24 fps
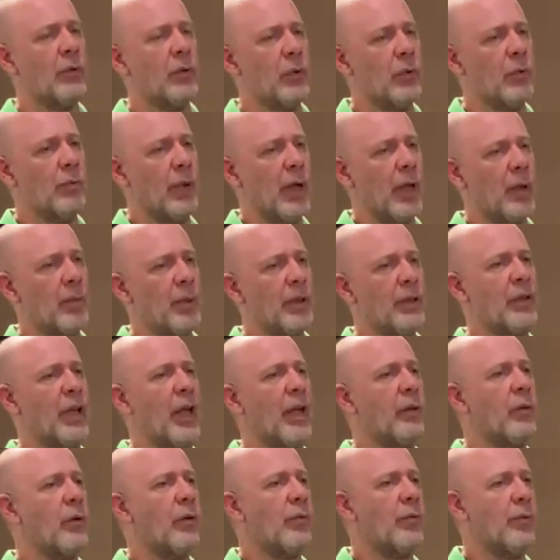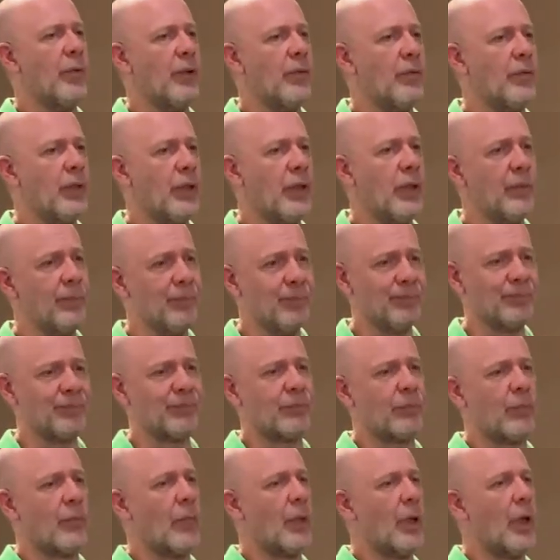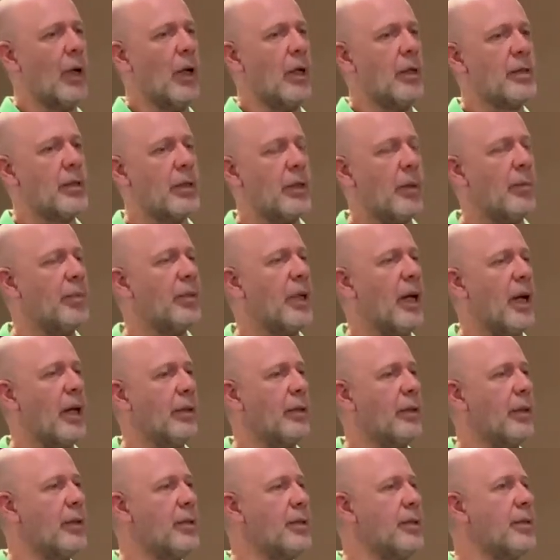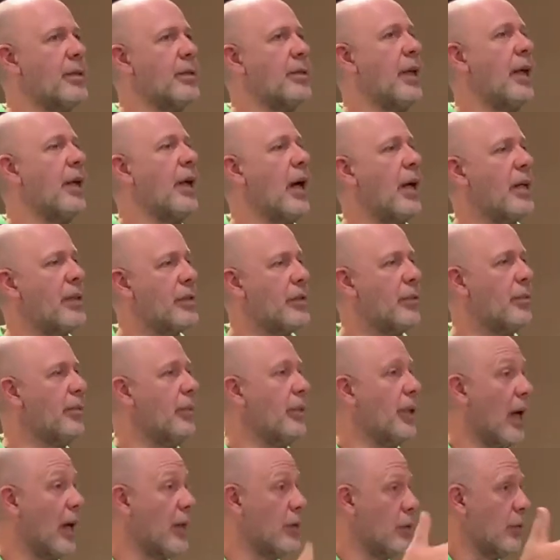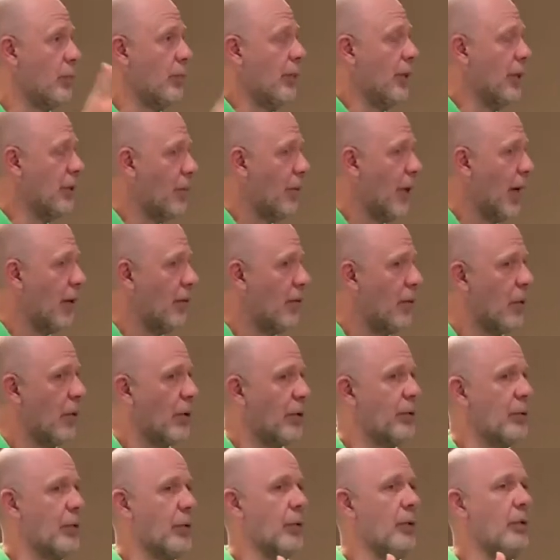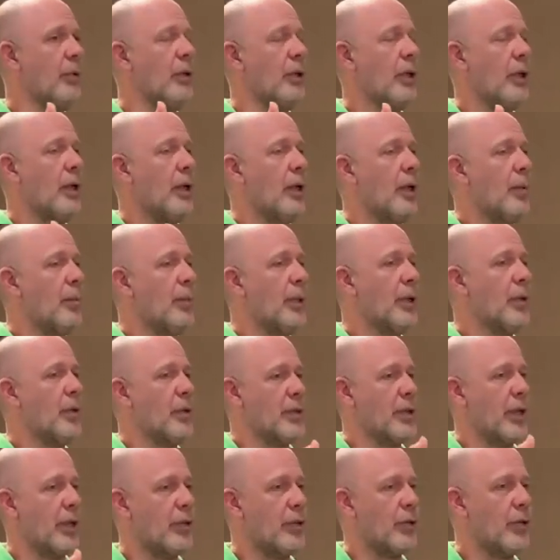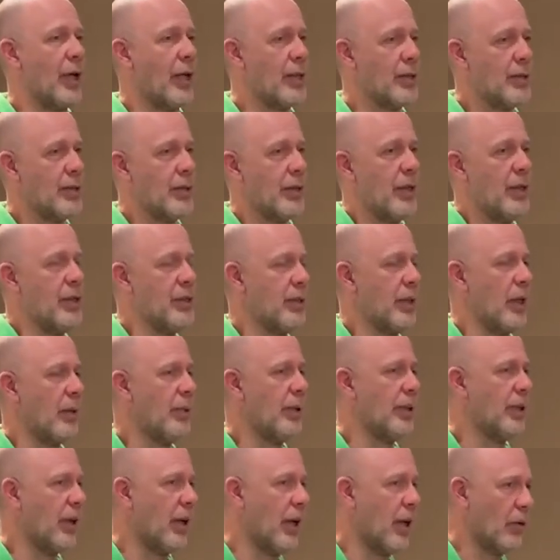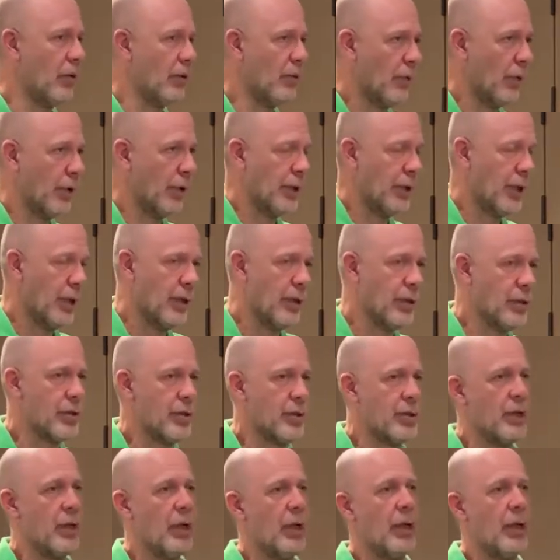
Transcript: to maybe 10 or 15 script contests. I submit my work too, because I trust these. They've been around for years.